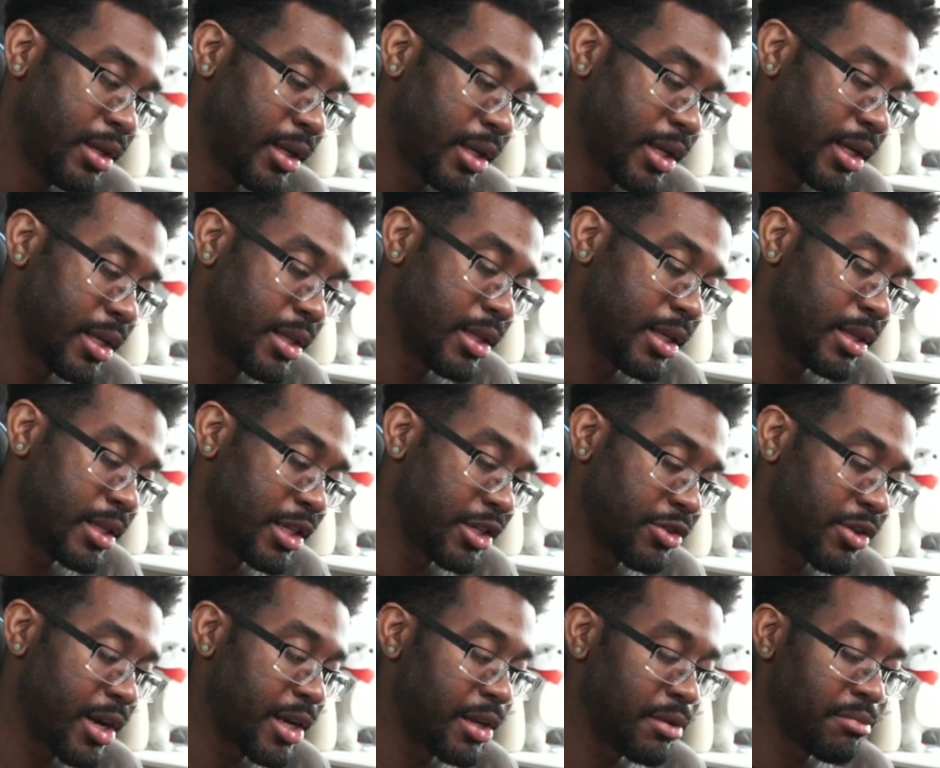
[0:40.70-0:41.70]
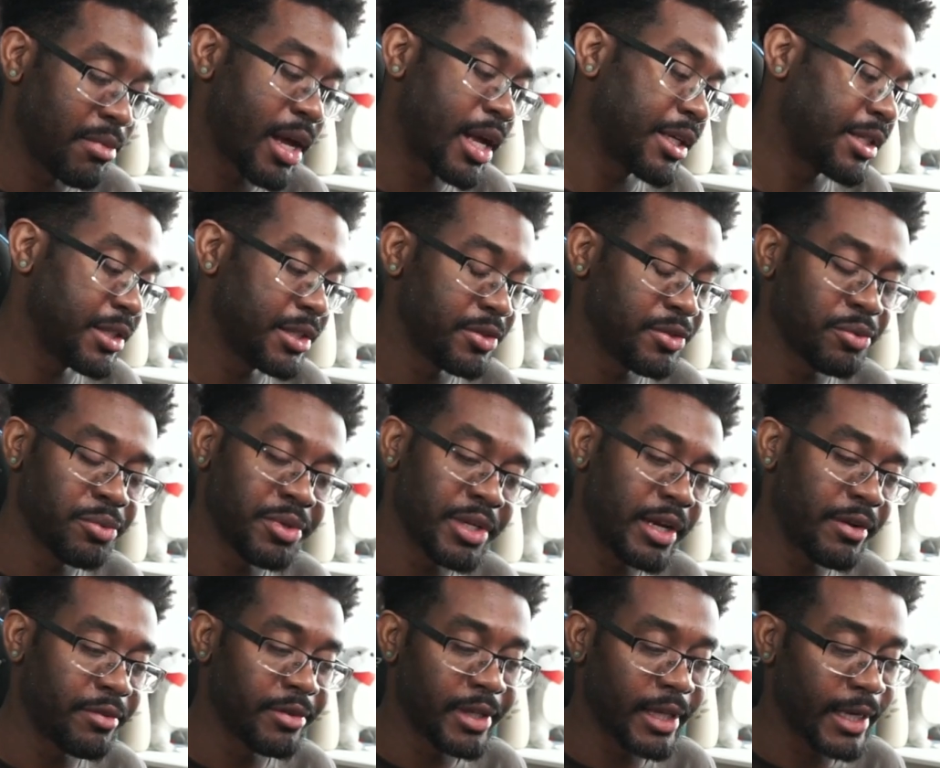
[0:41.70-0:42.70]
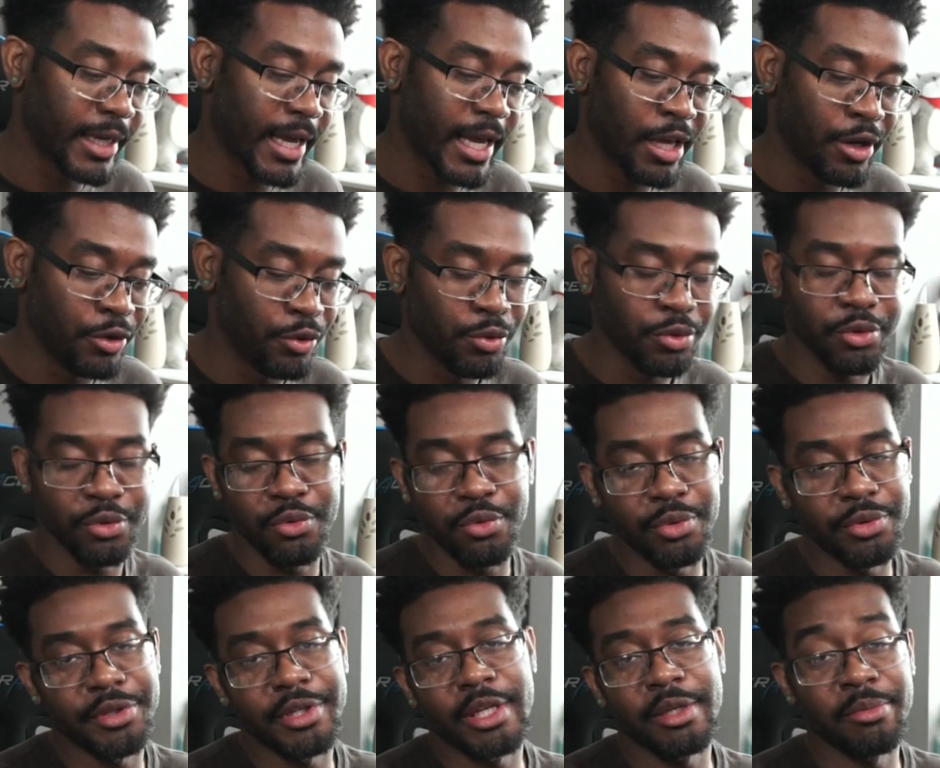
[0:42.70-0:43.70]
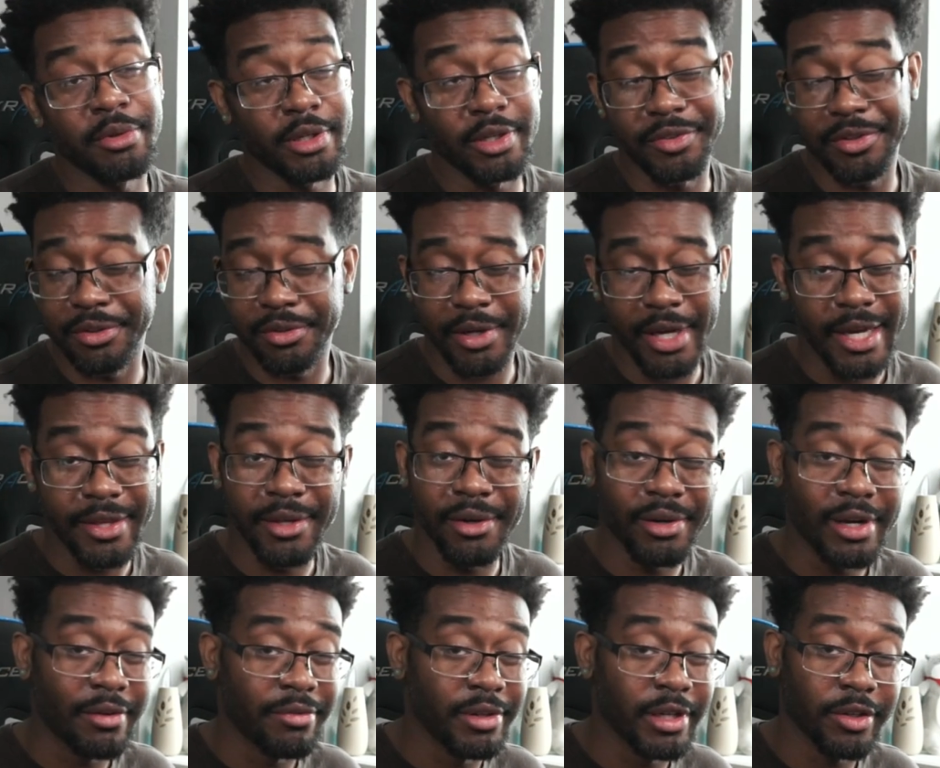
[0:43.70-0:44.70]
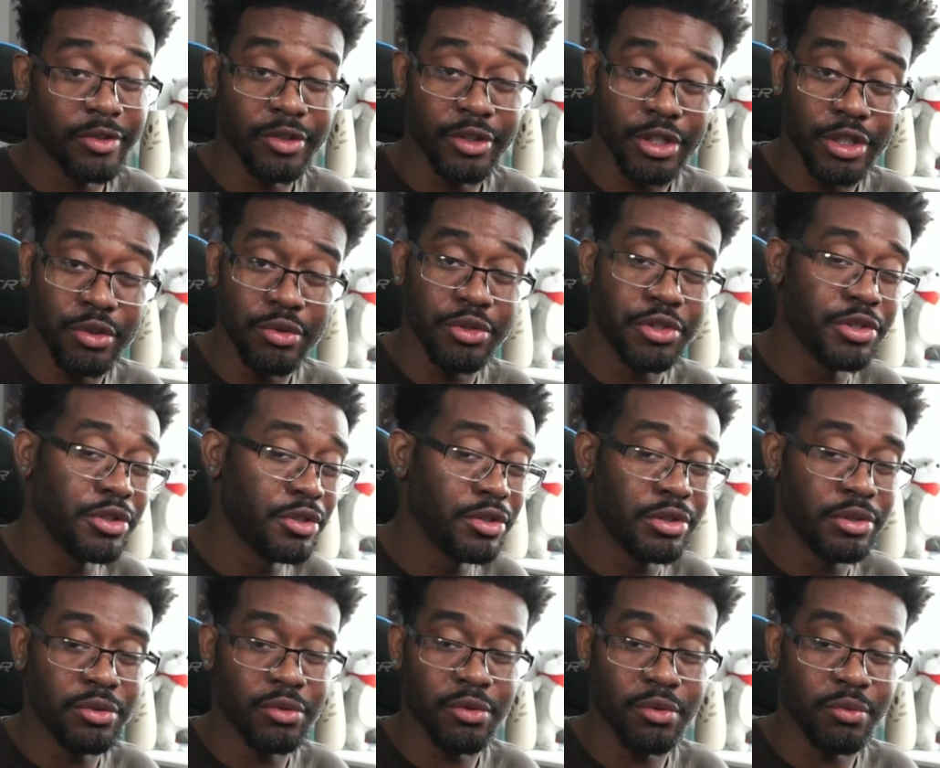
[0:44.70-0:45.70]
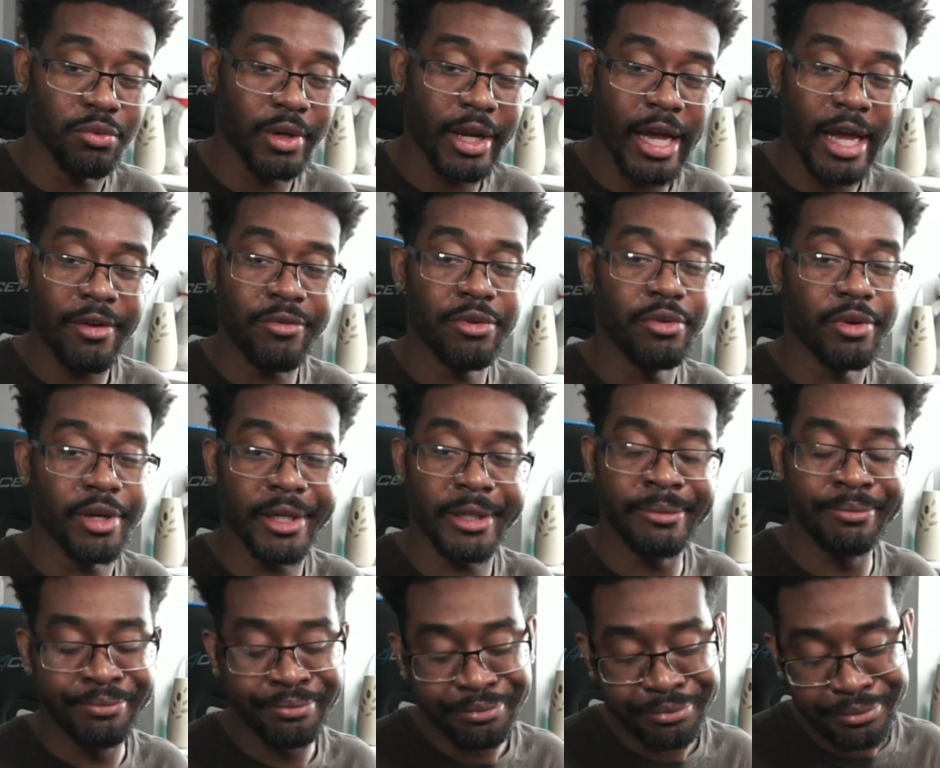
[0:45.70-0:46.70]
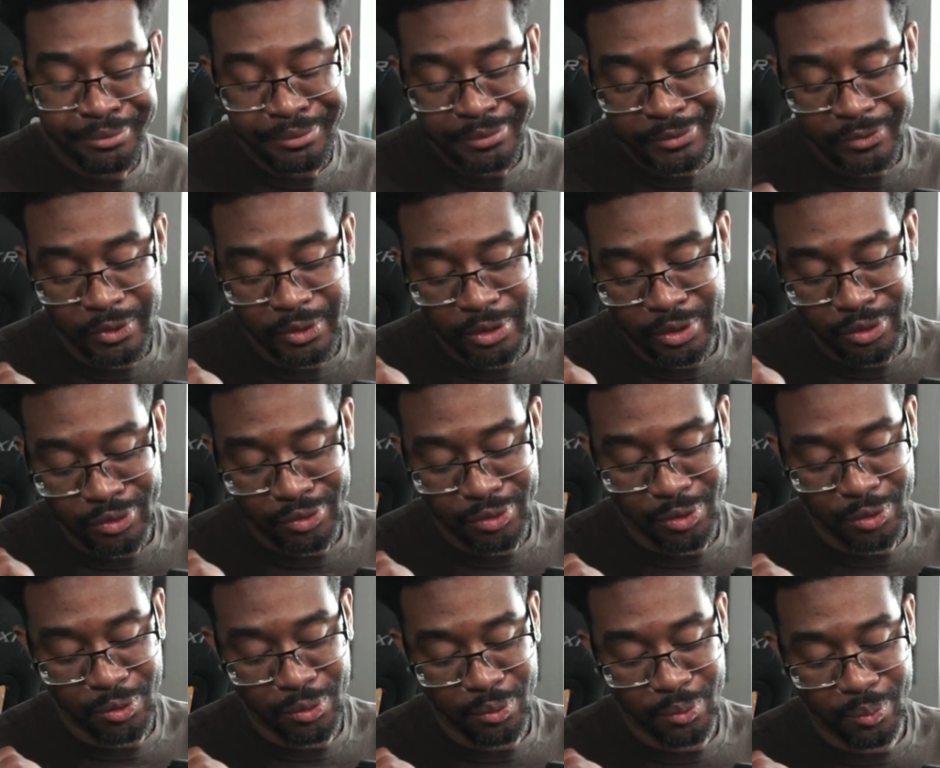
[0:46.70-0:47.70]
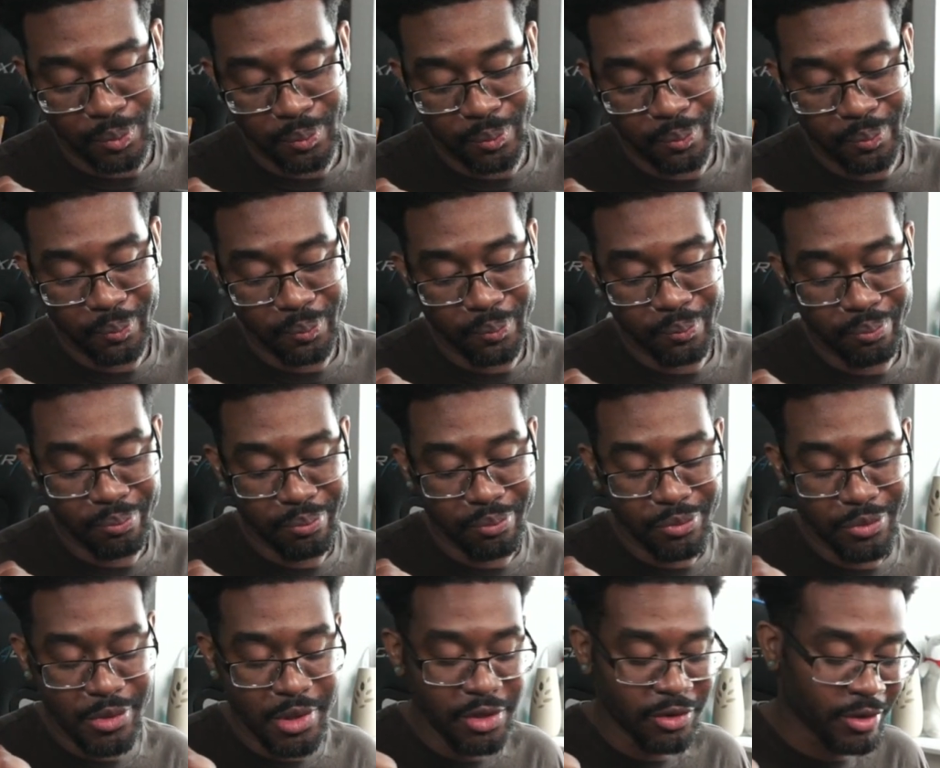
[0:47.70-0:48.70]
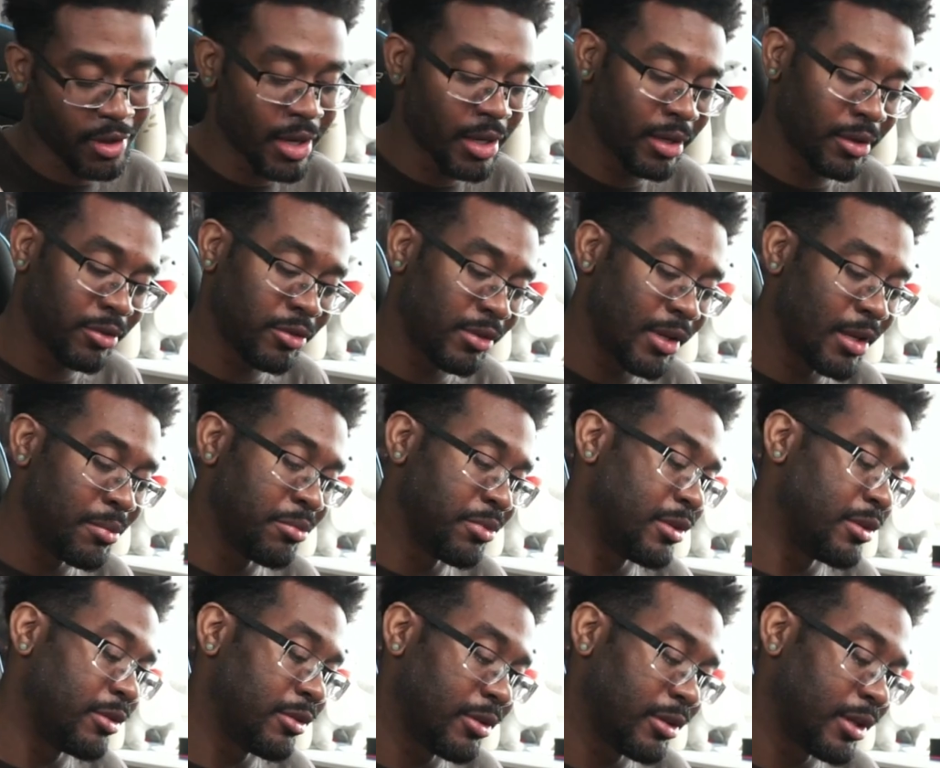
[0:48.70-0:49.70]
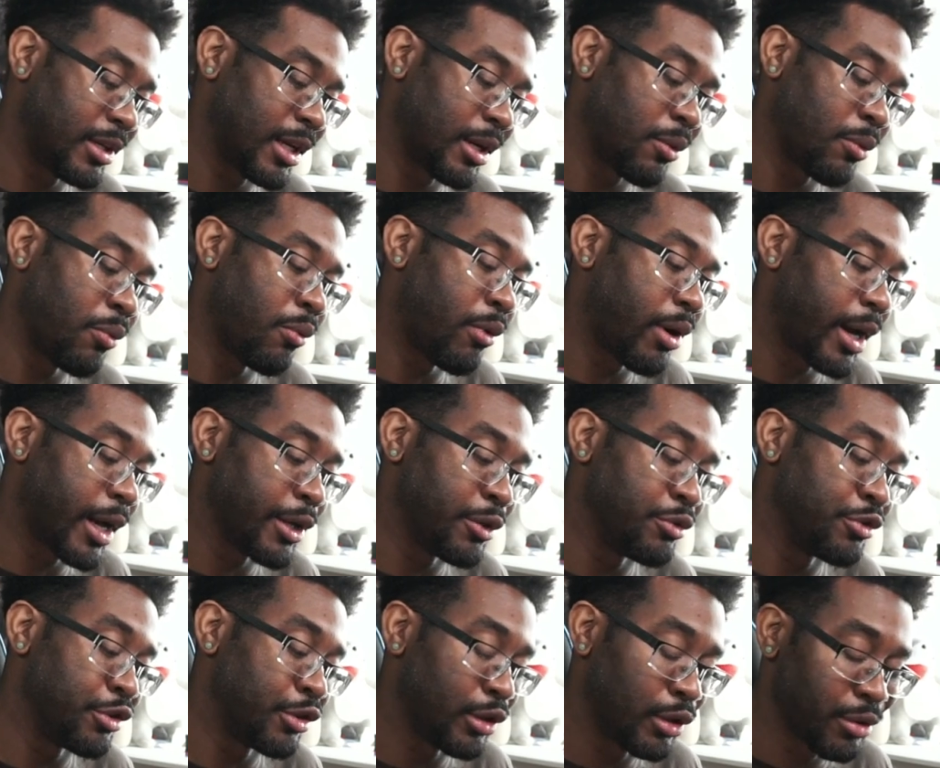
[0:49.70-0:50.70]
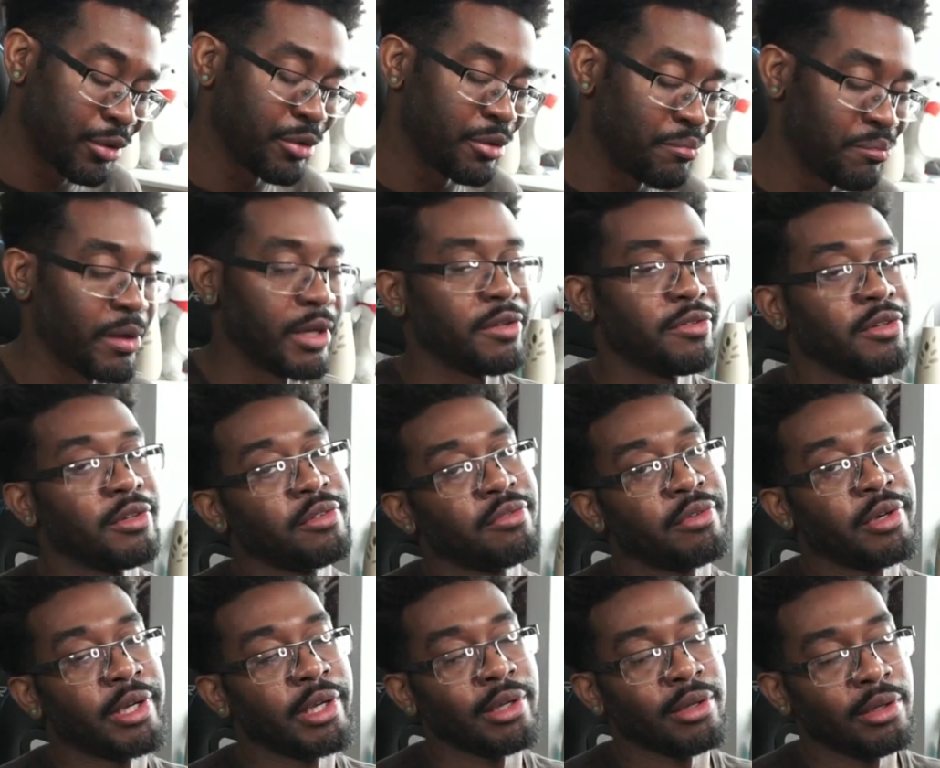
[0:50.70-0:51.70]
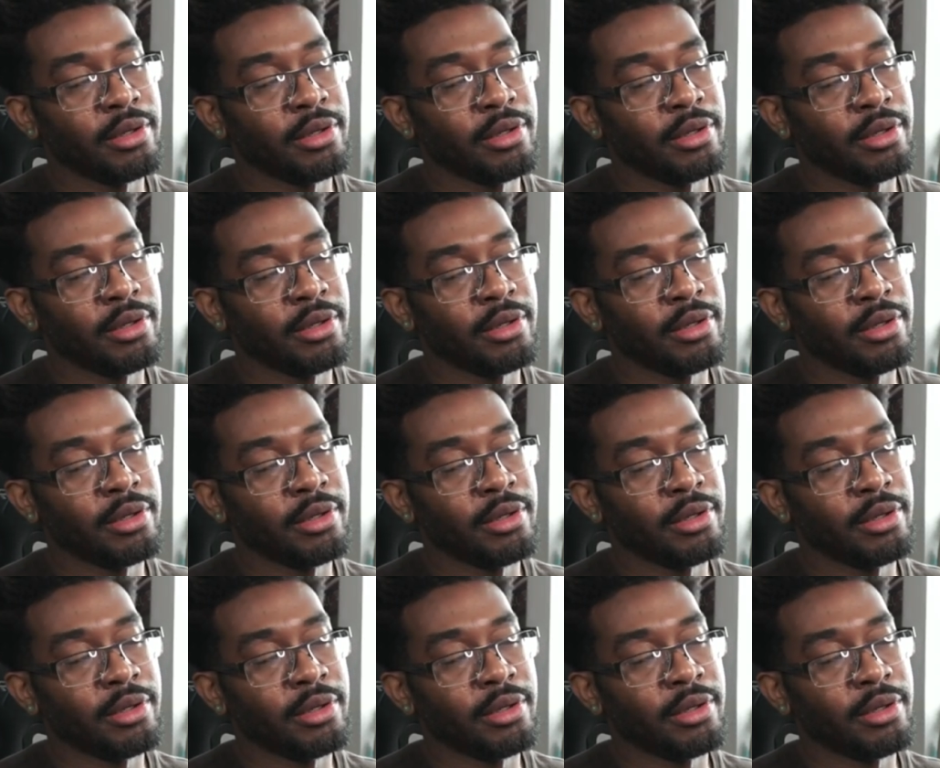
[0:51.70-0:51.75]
and then they try it in matches or whatever, and they can't do the cool thing because either A, they don't have the execution or what have you, right? So this kind of stems into like why you should learn the basics, right?